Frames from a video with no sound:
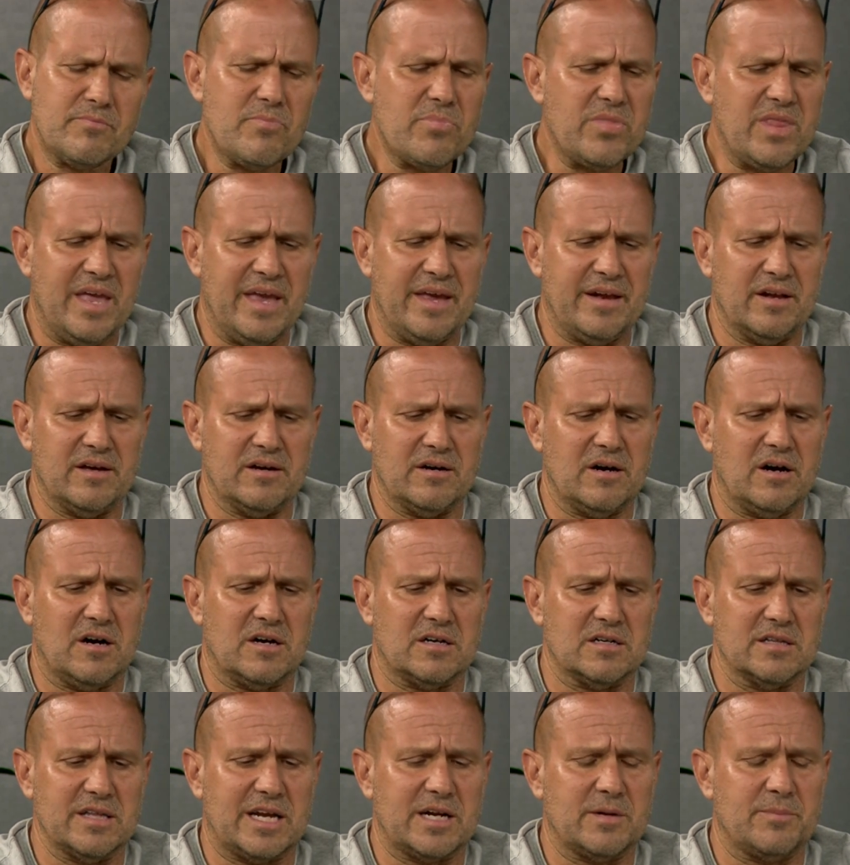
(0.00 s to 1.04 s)
and uh,
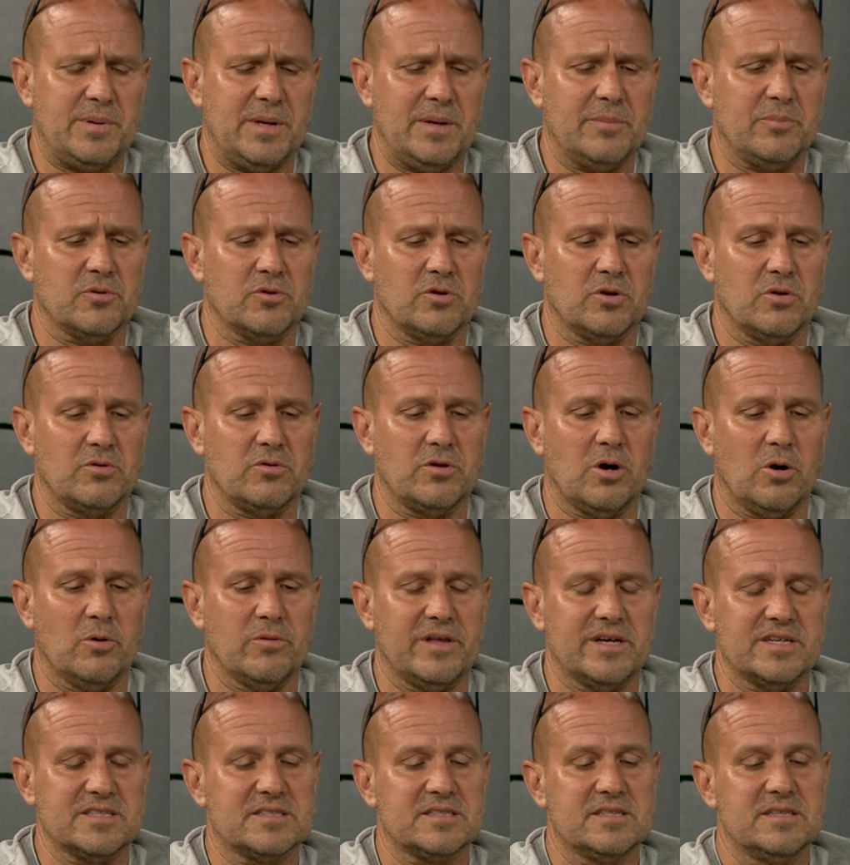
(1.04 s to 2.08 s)
a lot of people don't know
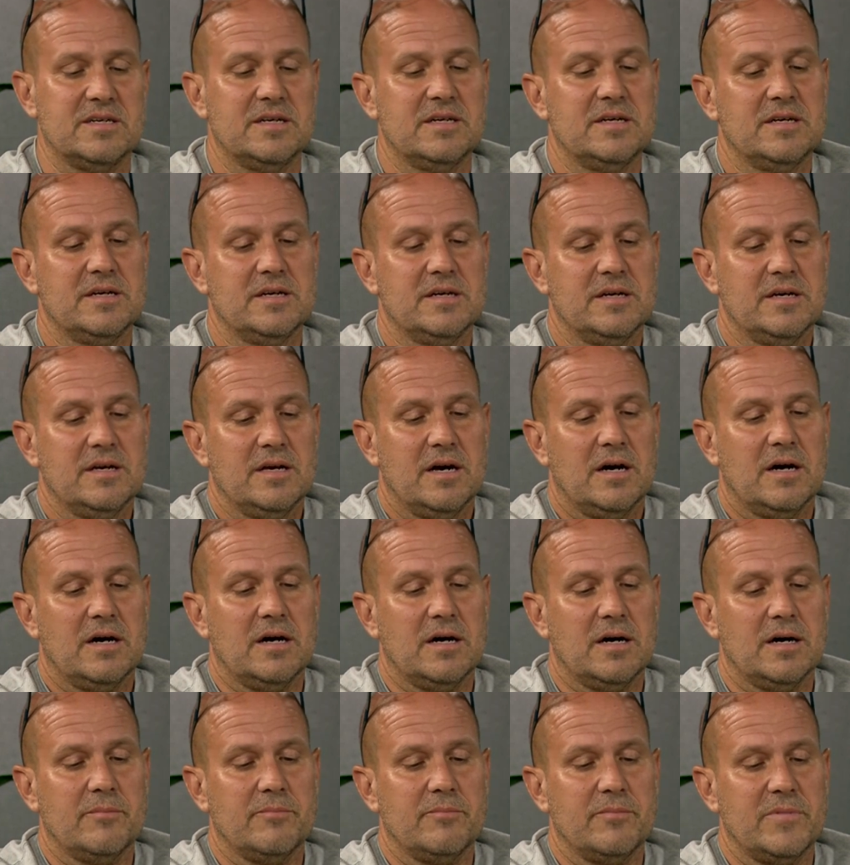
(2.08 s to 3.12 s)
this.
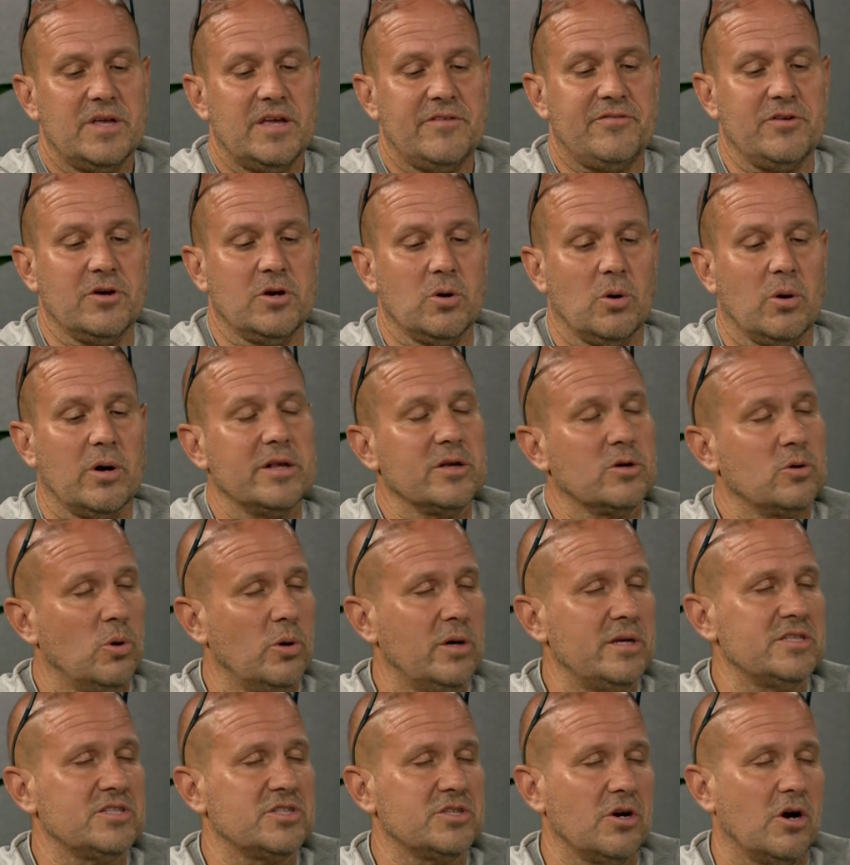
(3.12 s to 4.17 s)
Um, if you go on
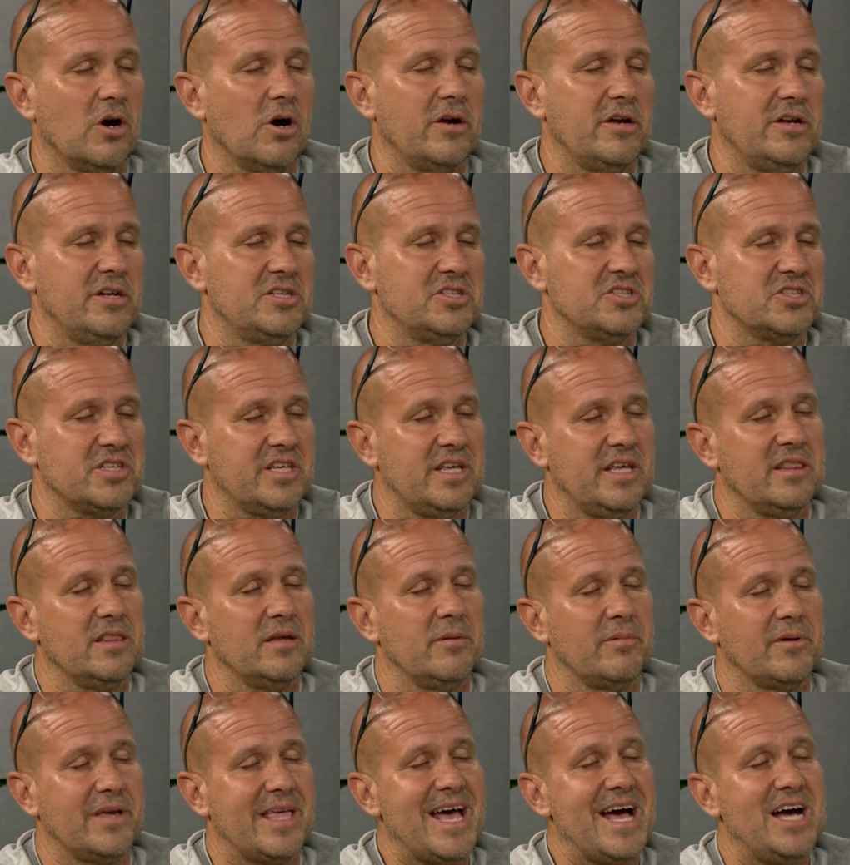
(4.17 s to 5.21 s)
Coinstar and you just get the
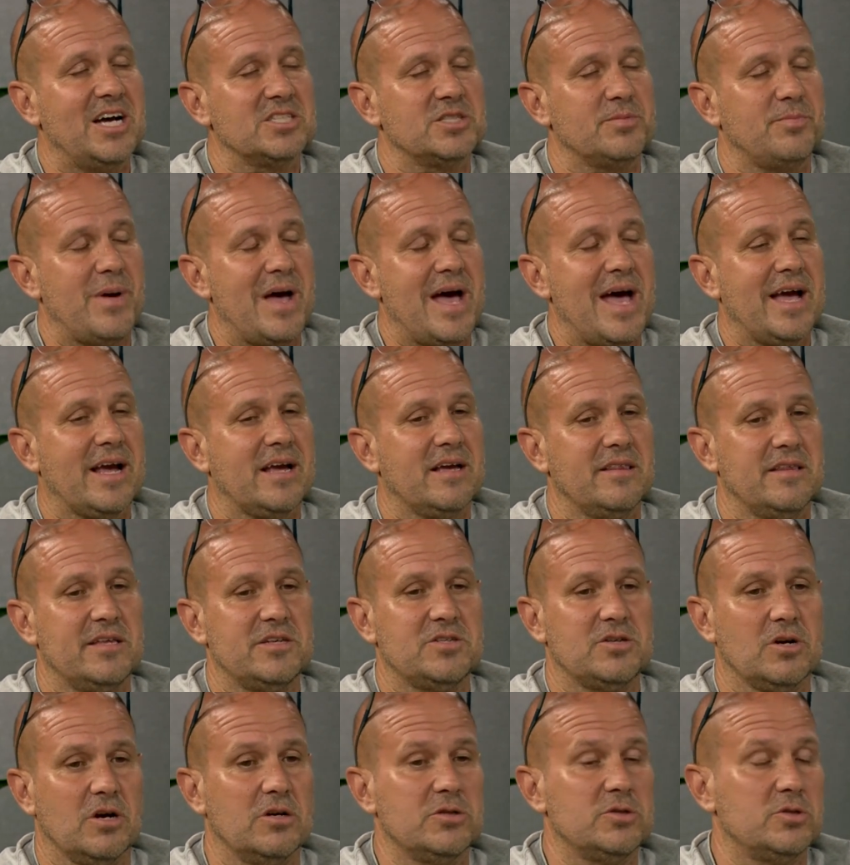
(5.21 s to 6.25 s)
cash back, they
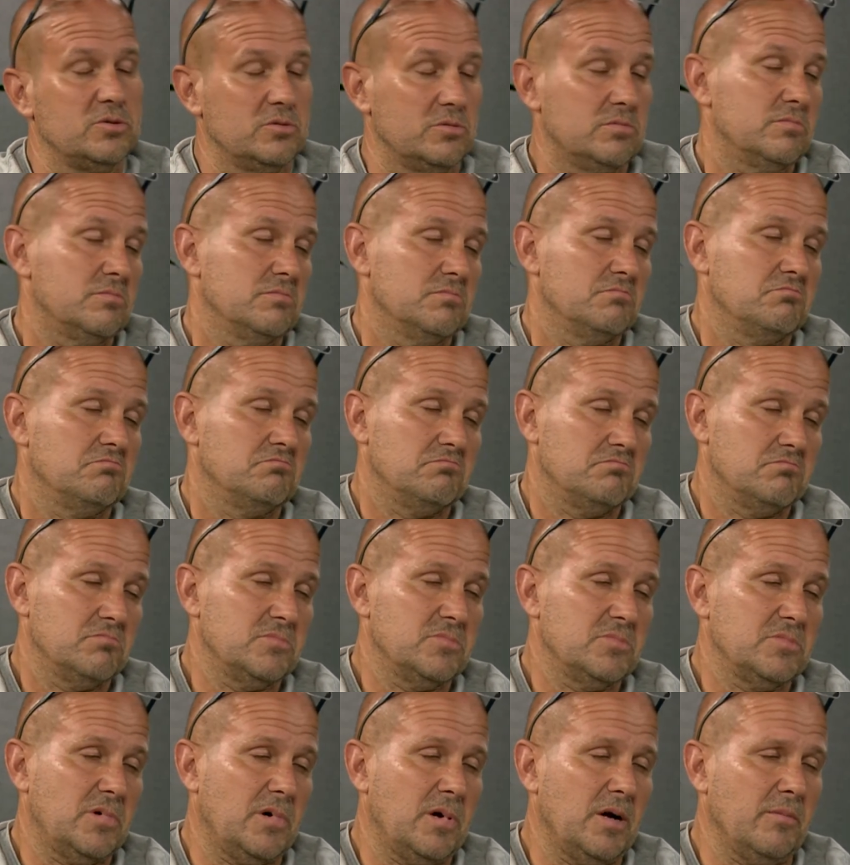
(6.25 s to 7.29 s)
charge you
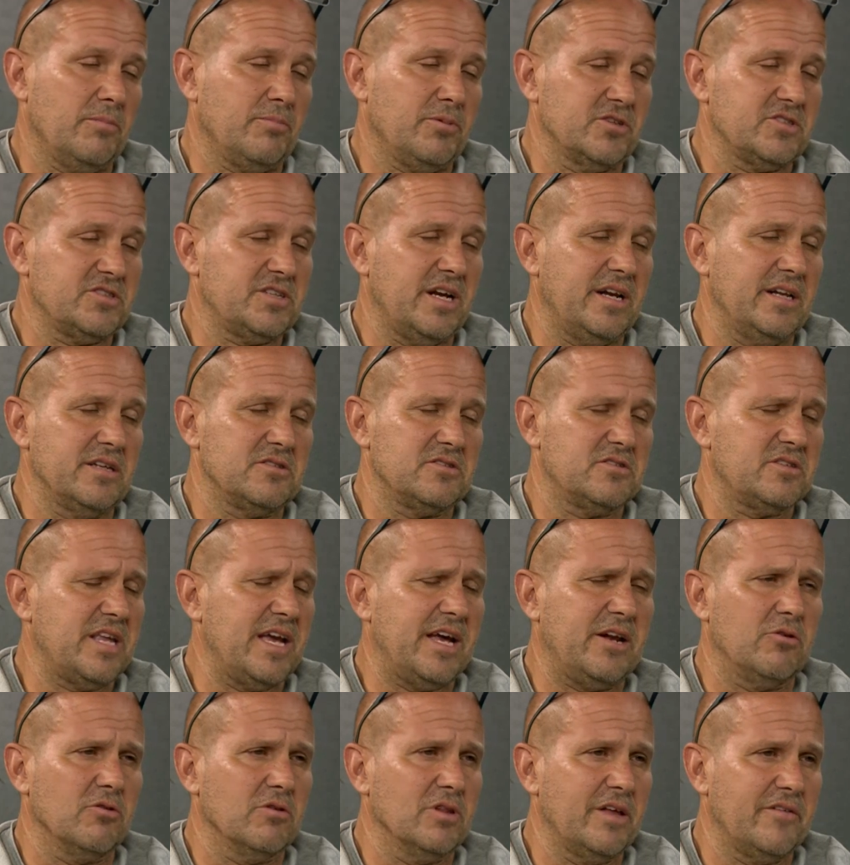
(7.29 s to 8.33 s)
a percentage,
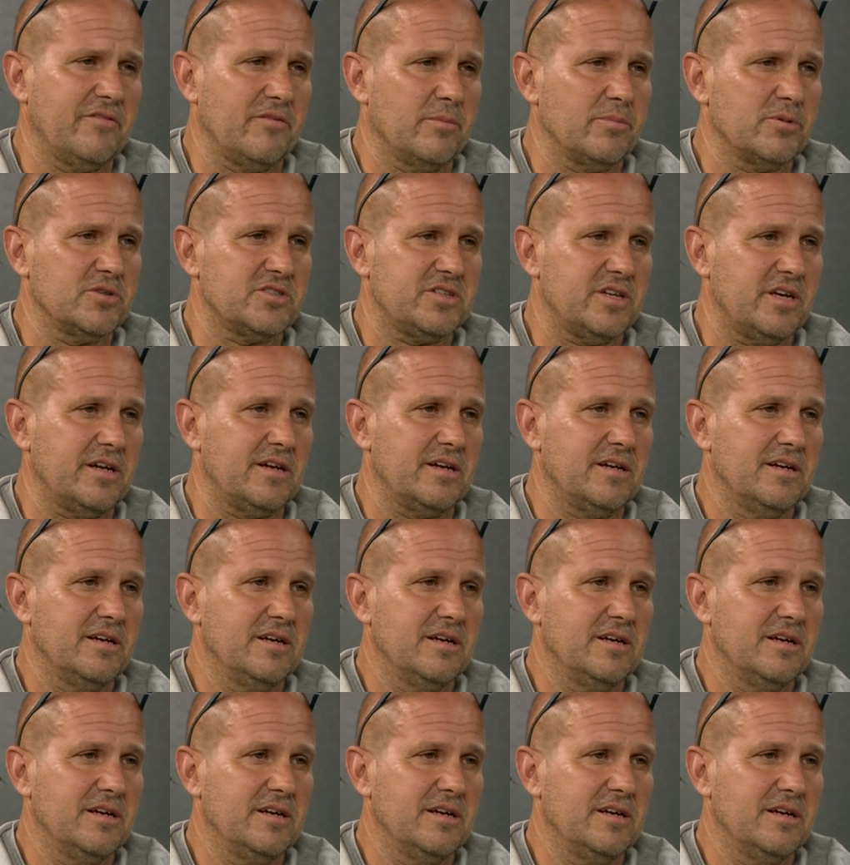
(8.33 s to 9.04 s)
10 or 11 percent.